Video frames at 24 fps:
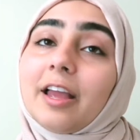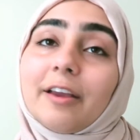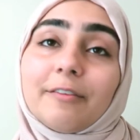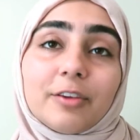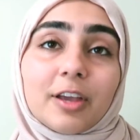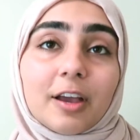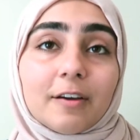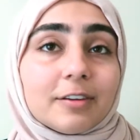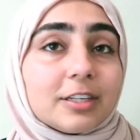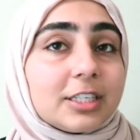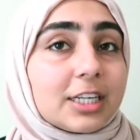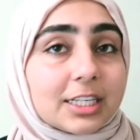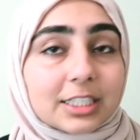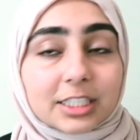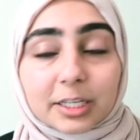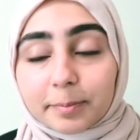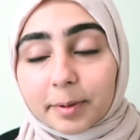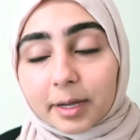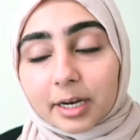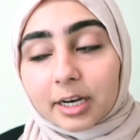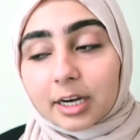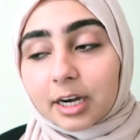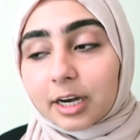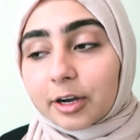if you have a
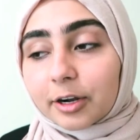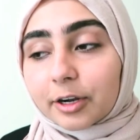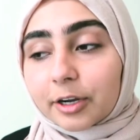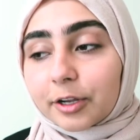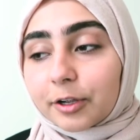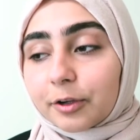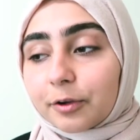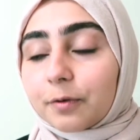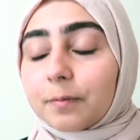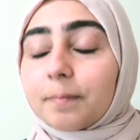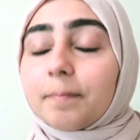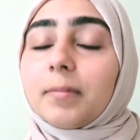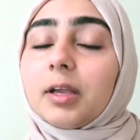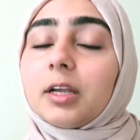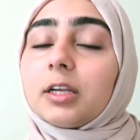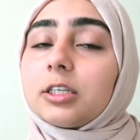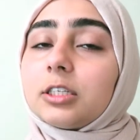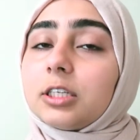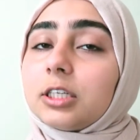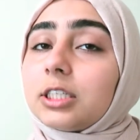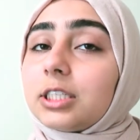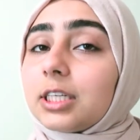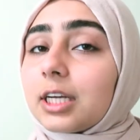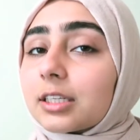JCPenney near you,
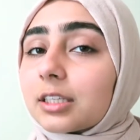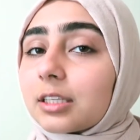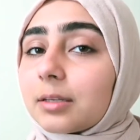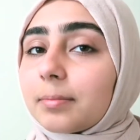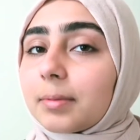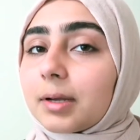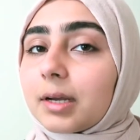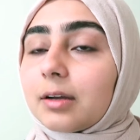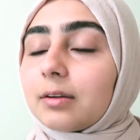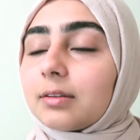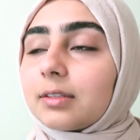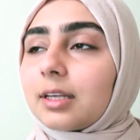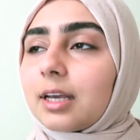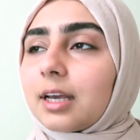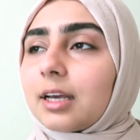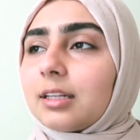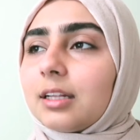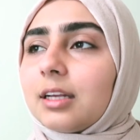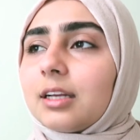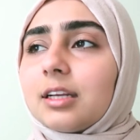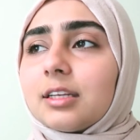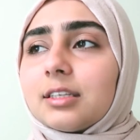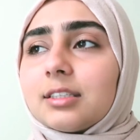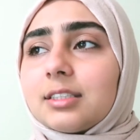make sure to check them out. They
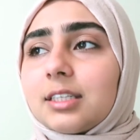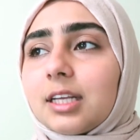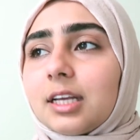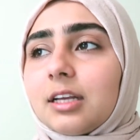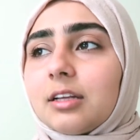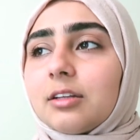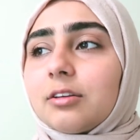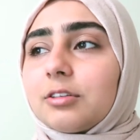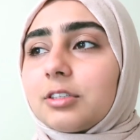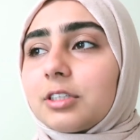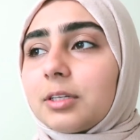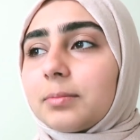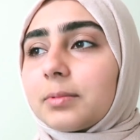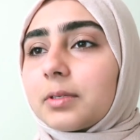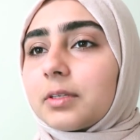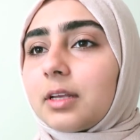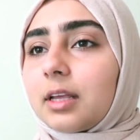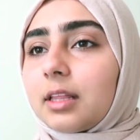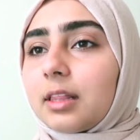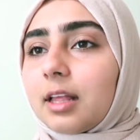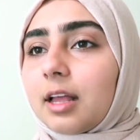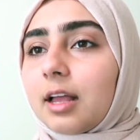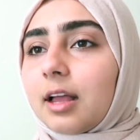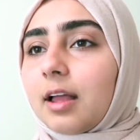had like a sale or
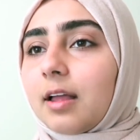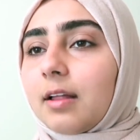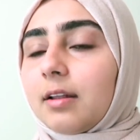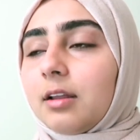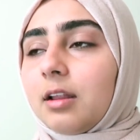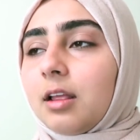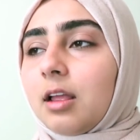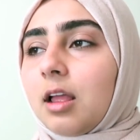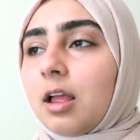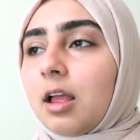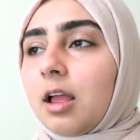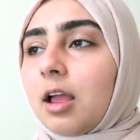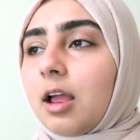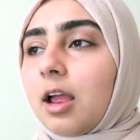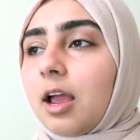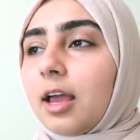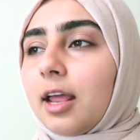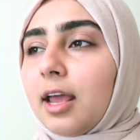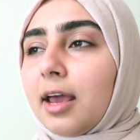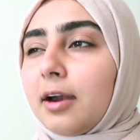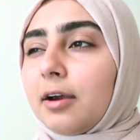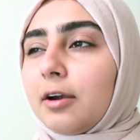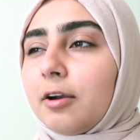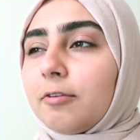something like that,
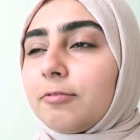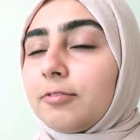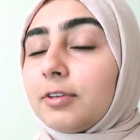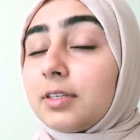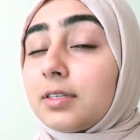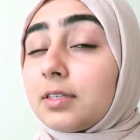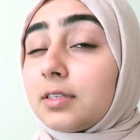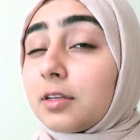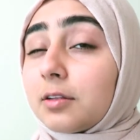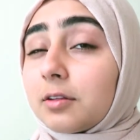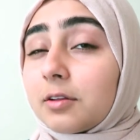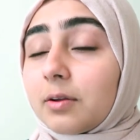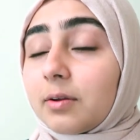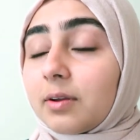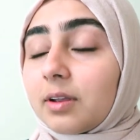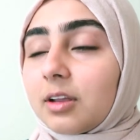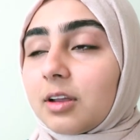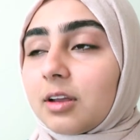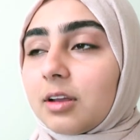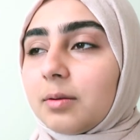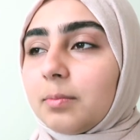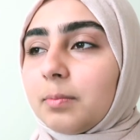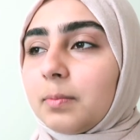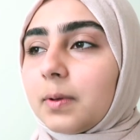and I don't know if it's still
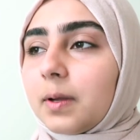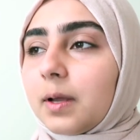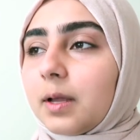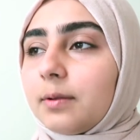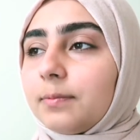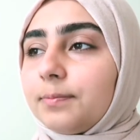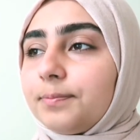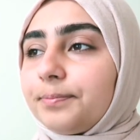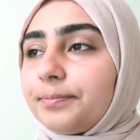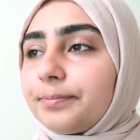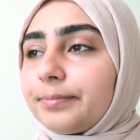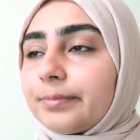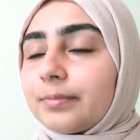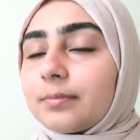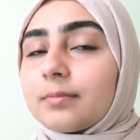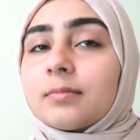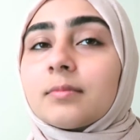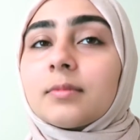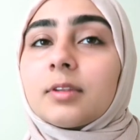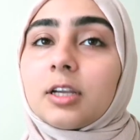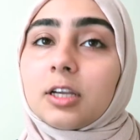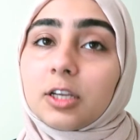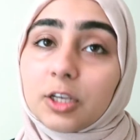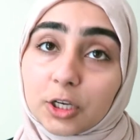going on, but
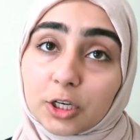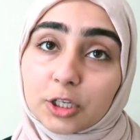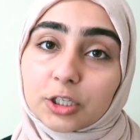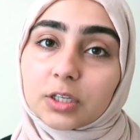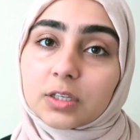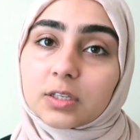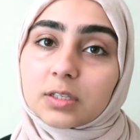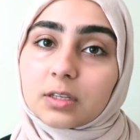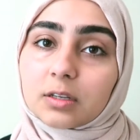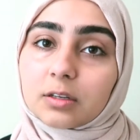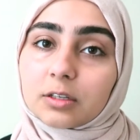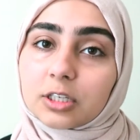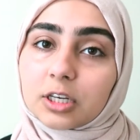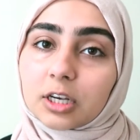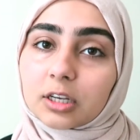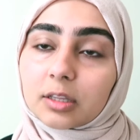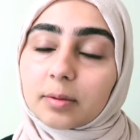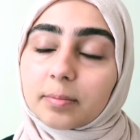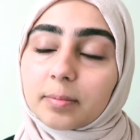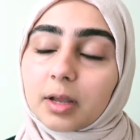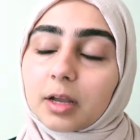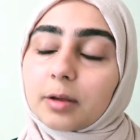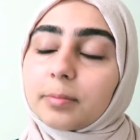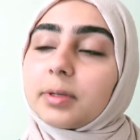you should still
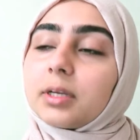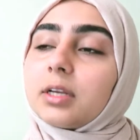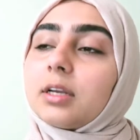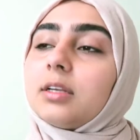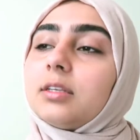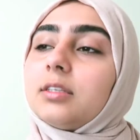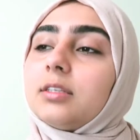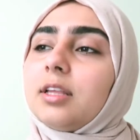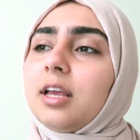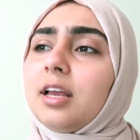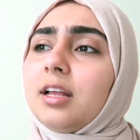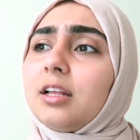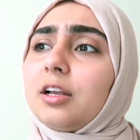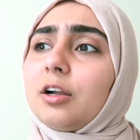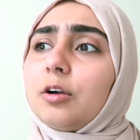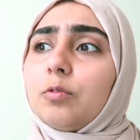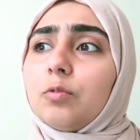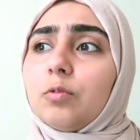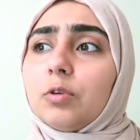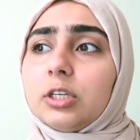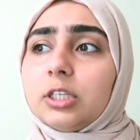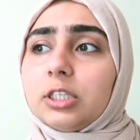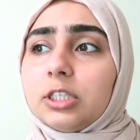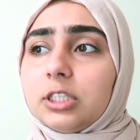check them out because they had like
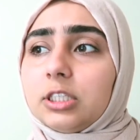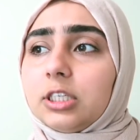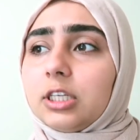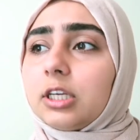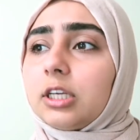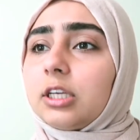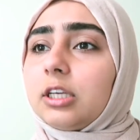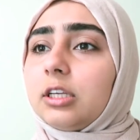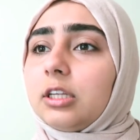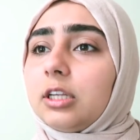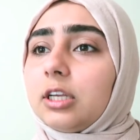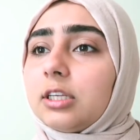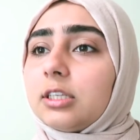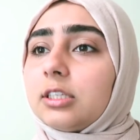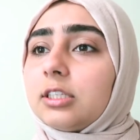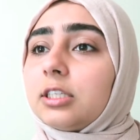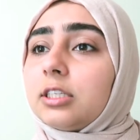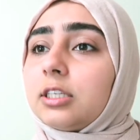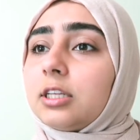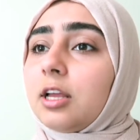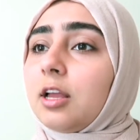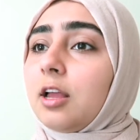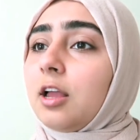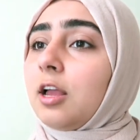a ridiculous
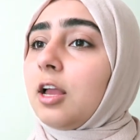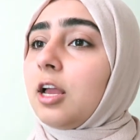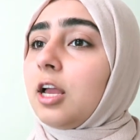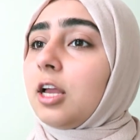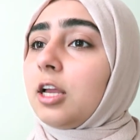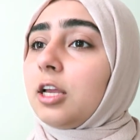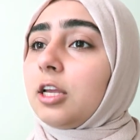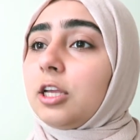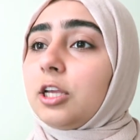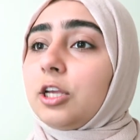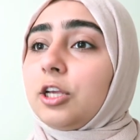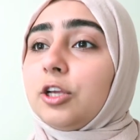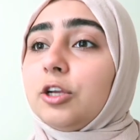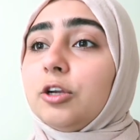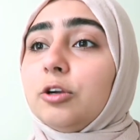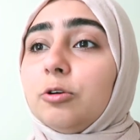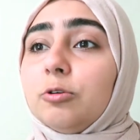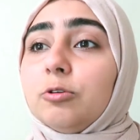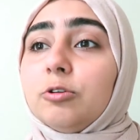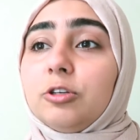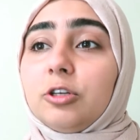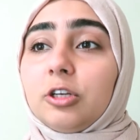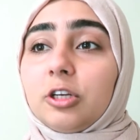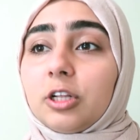
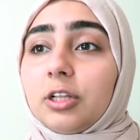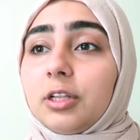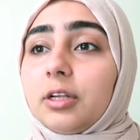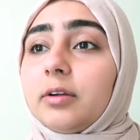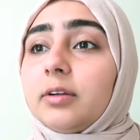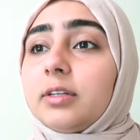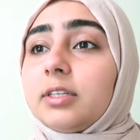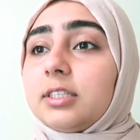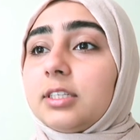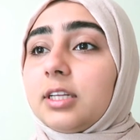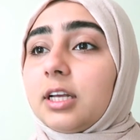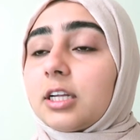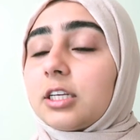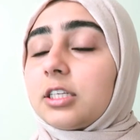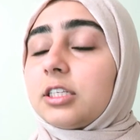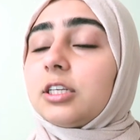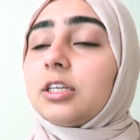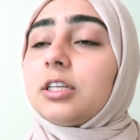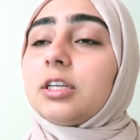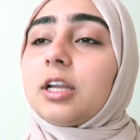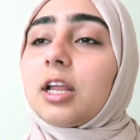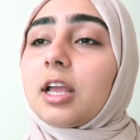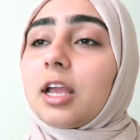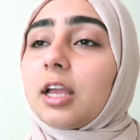huge clearance
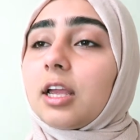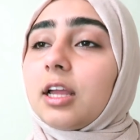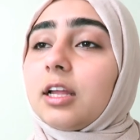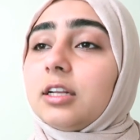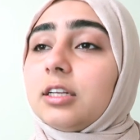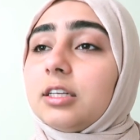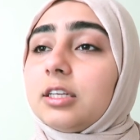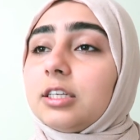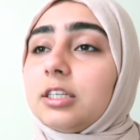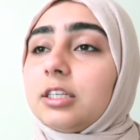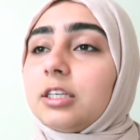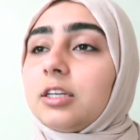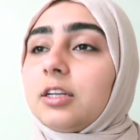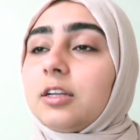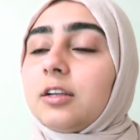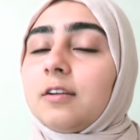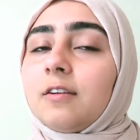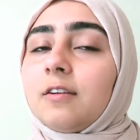section and